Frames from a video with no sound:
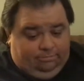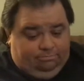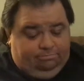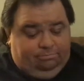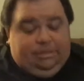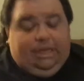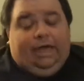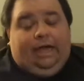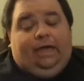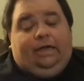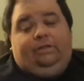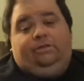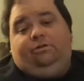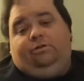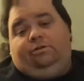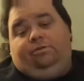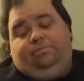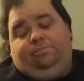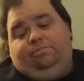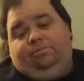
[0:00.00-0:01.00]
Yeah,
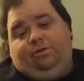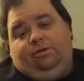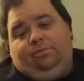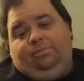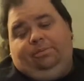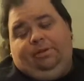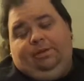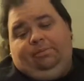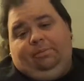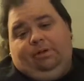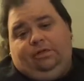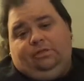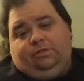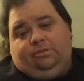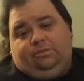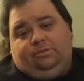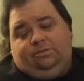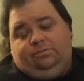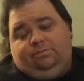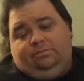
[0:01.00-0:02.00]
they're a big
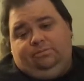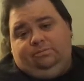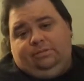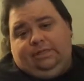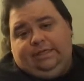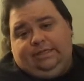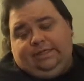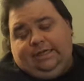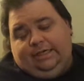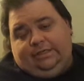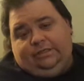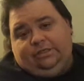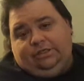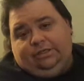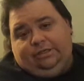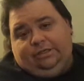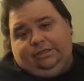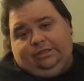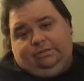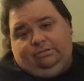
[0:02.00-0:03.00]
muscle. They taste
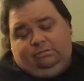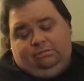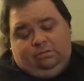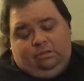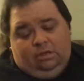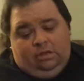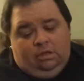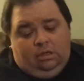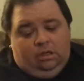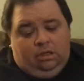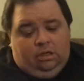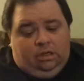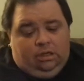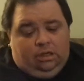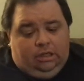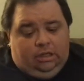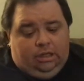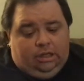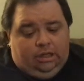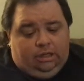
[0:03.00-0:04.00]
good.
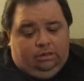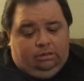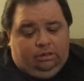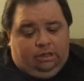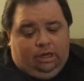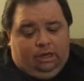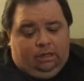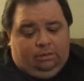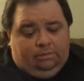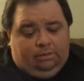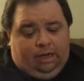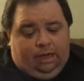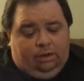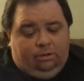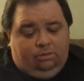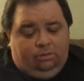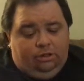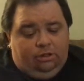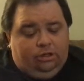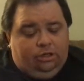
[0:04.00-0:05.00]
You know, I
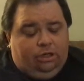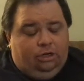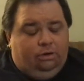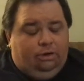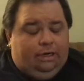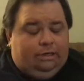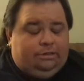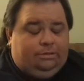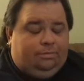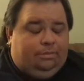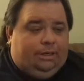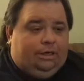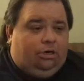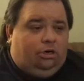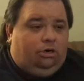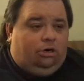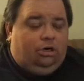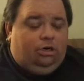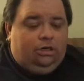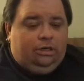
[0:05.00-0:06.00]
wouldn't go out to my
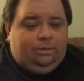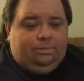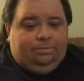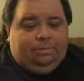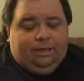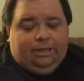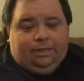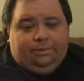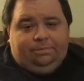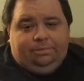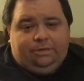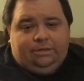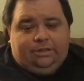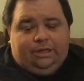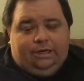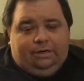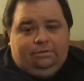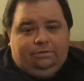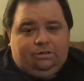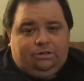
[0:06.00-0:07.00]
garden and pick up a
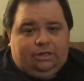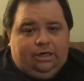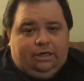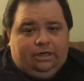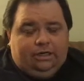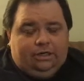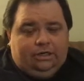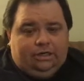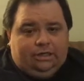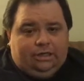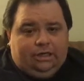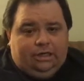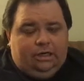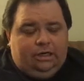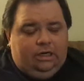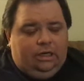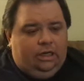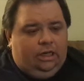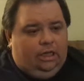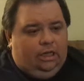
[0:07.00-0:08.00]
snail and try to cook it.
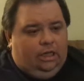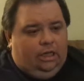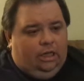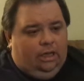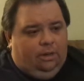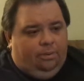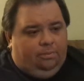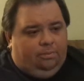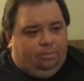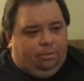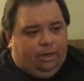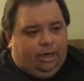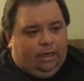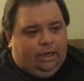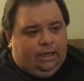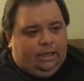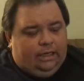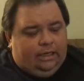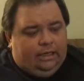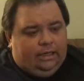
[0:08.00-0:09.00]

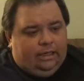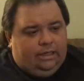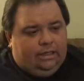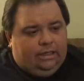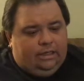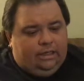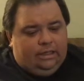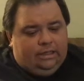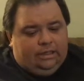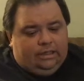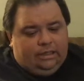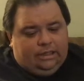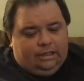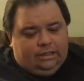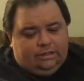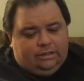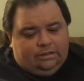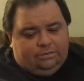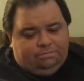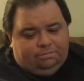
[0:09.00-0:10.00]
But
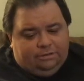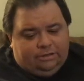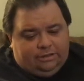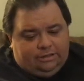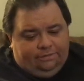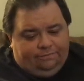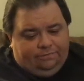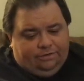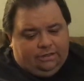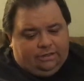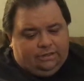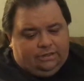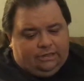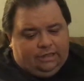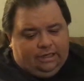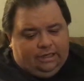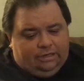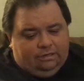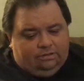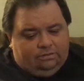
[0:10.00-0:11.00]
these specific
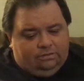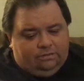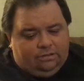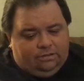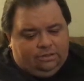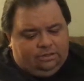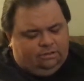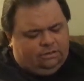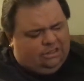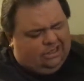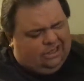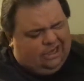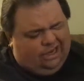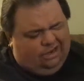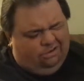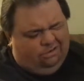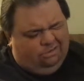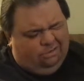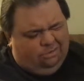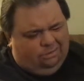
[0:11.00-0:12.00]
snails, which I
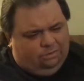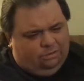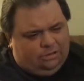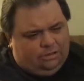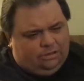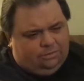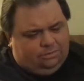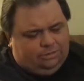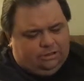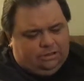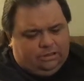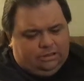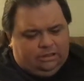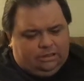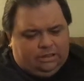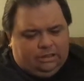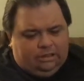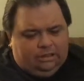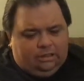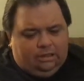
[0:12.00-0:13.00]
can't remember what species
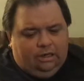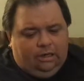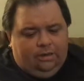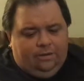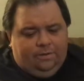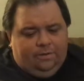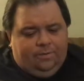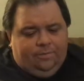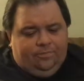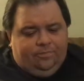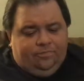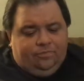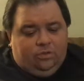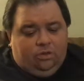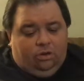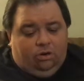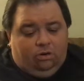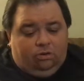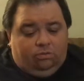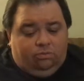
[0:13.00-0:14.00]
they
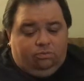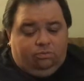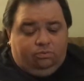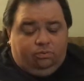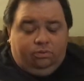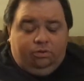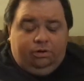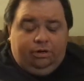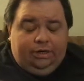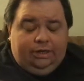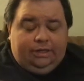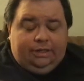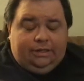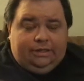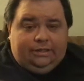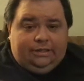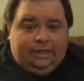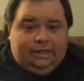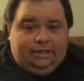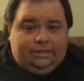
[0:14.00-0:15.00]
are really
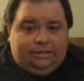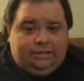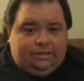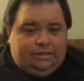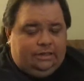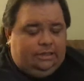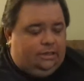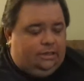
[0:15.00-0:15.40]
tasty.